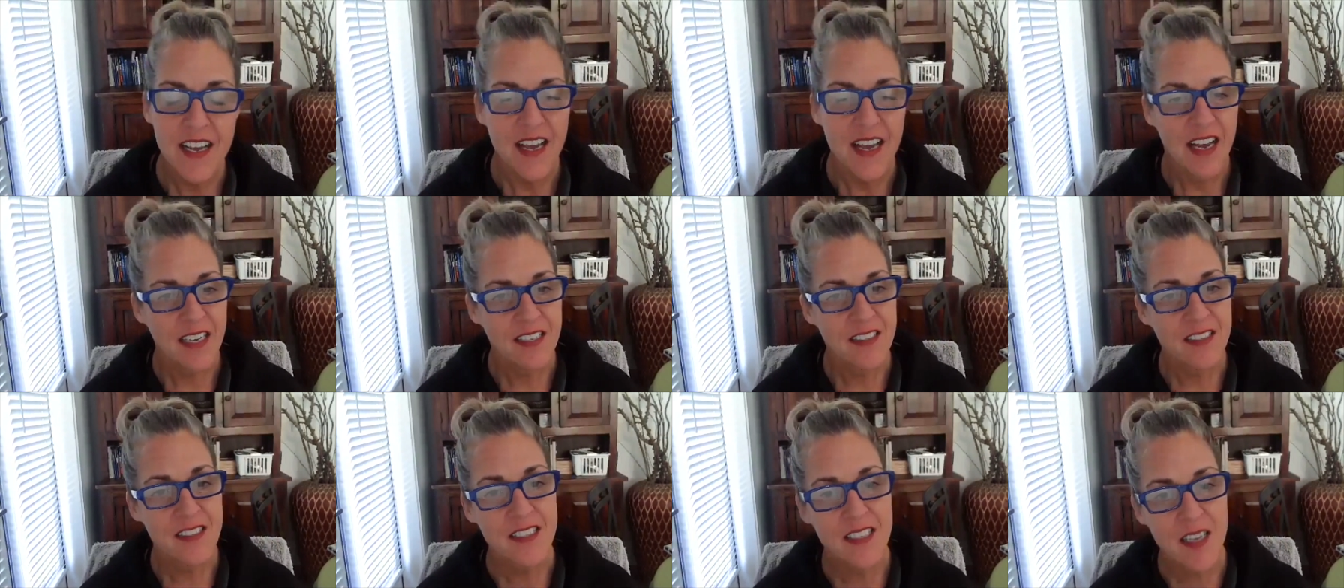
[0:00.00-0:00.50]

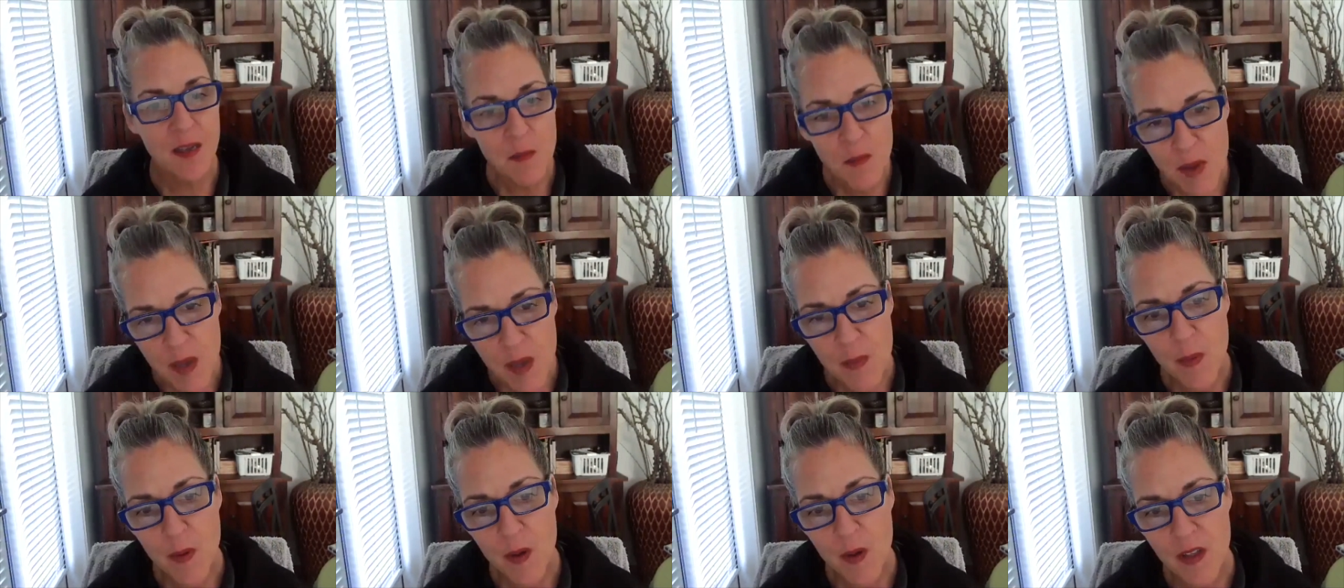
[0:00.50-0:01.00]
And some
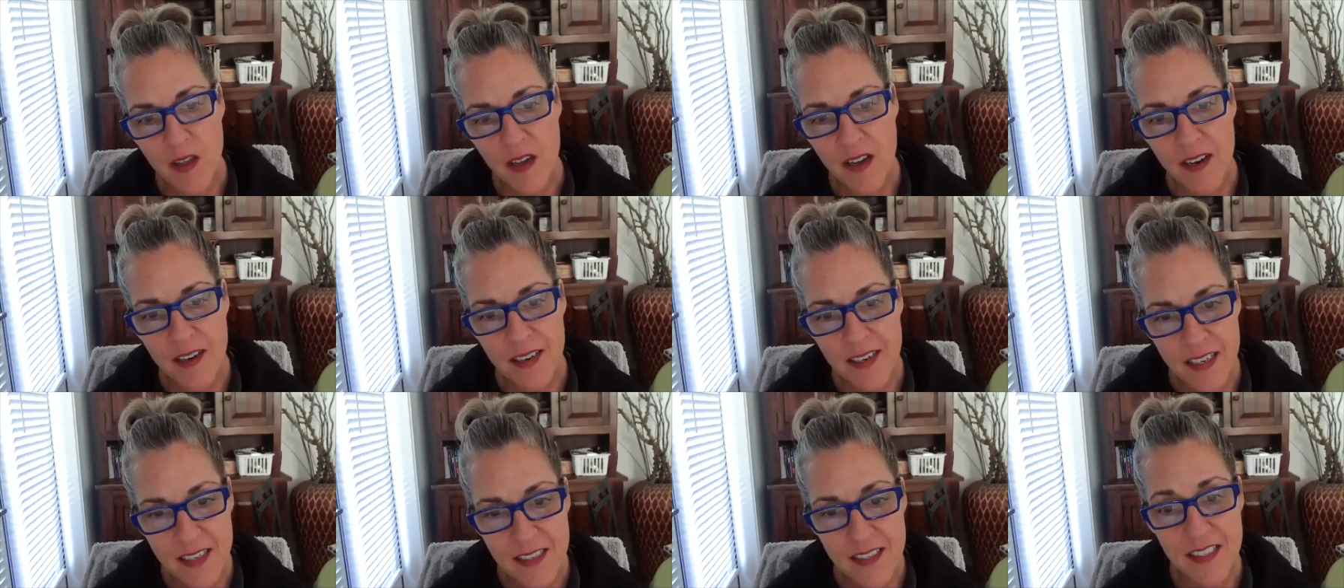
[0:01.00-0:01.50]
people
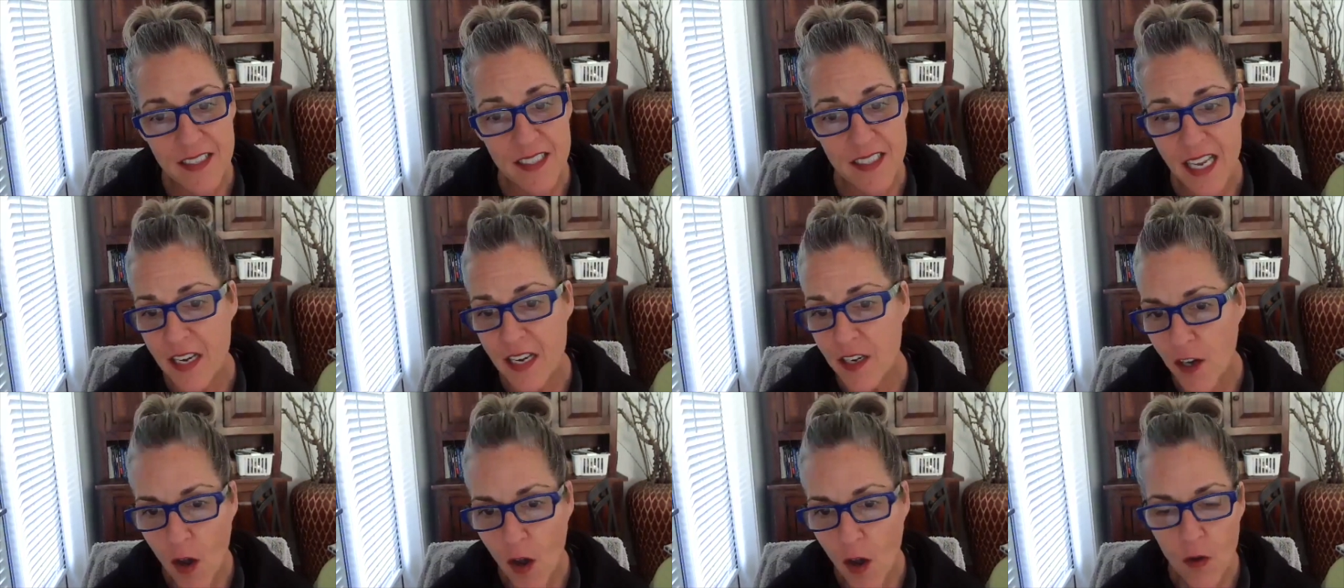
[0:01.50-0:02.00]
are going to
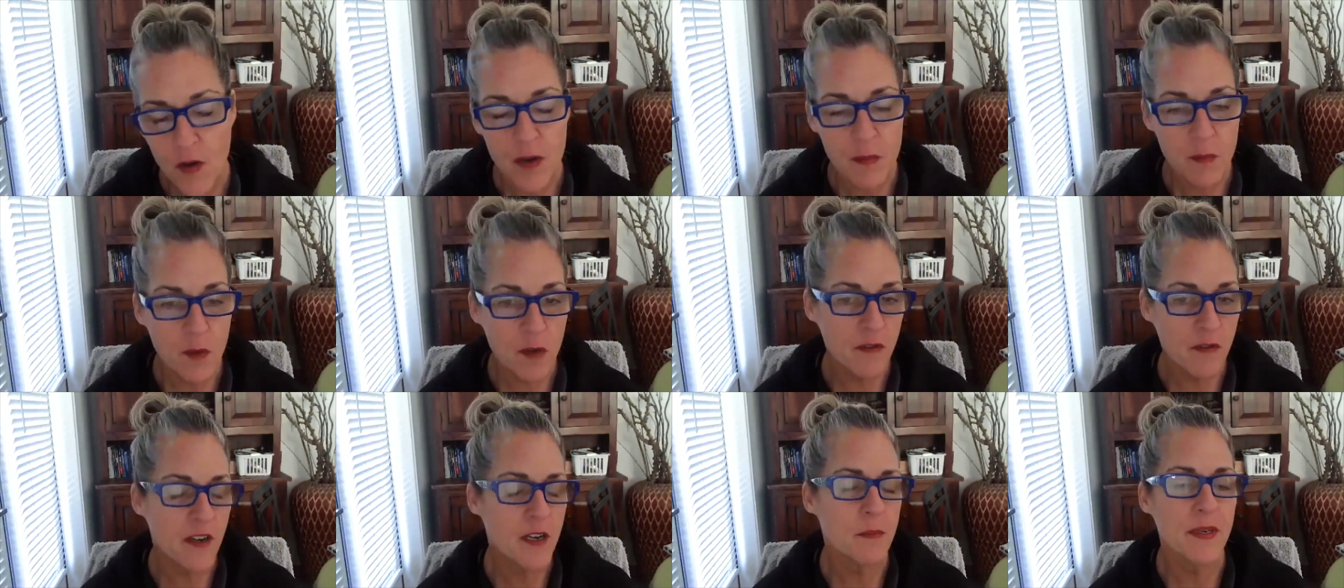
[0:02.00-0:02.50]
say no and
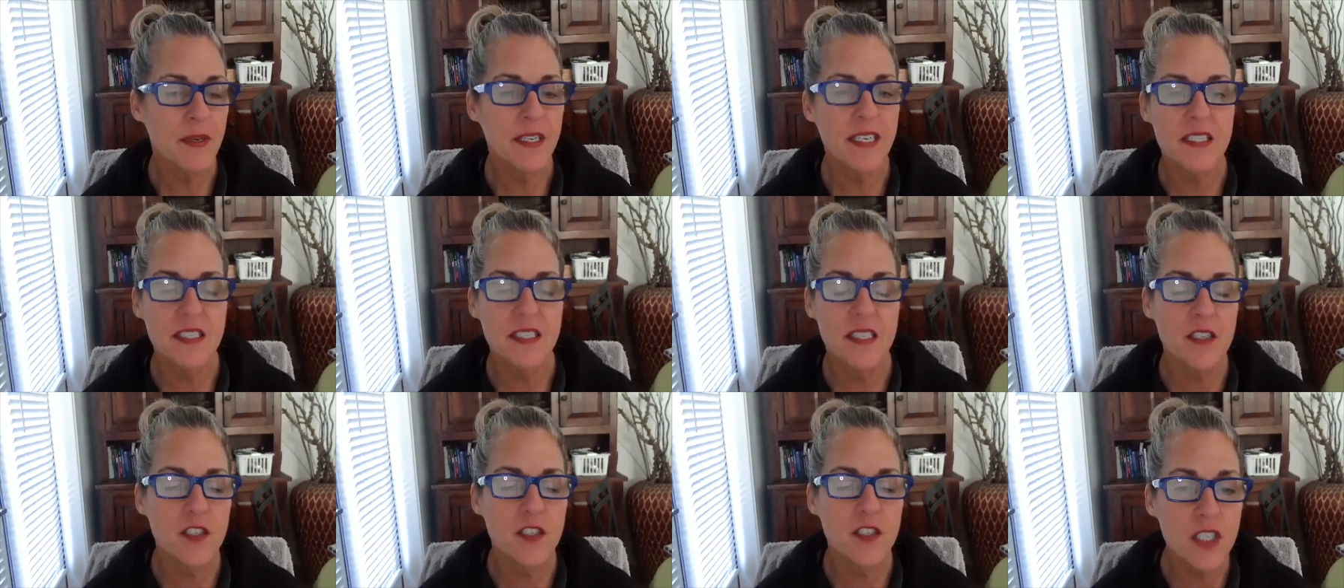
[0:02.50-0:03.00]
move on because
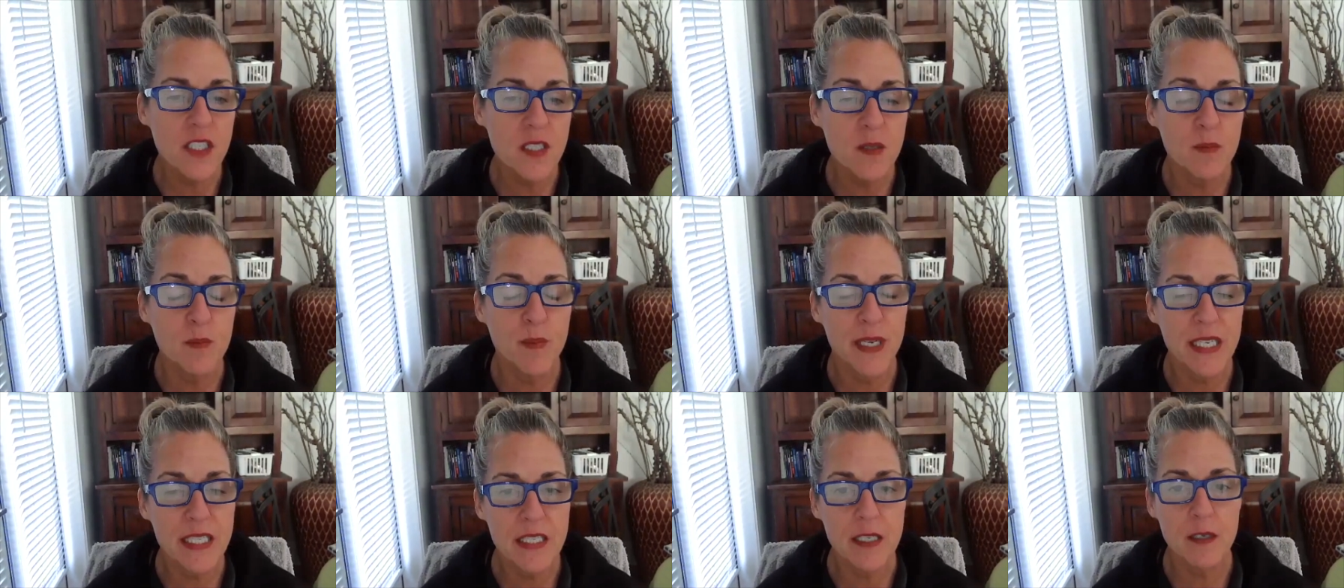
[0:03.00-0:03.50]
they're just
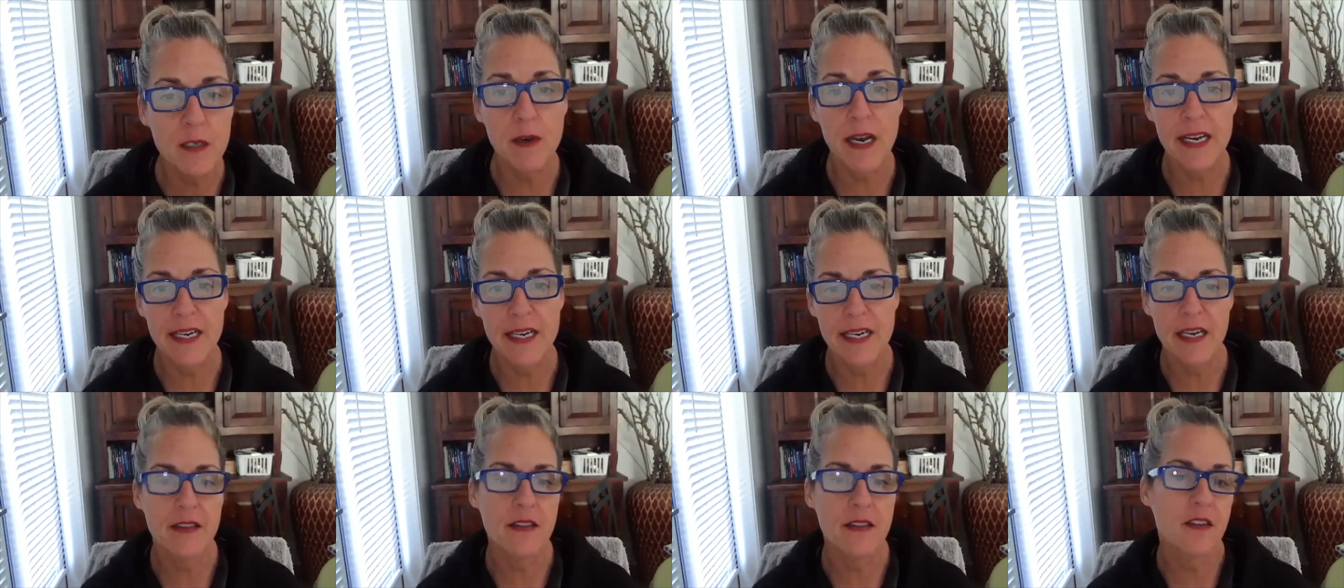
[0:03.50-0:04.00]
busy right now.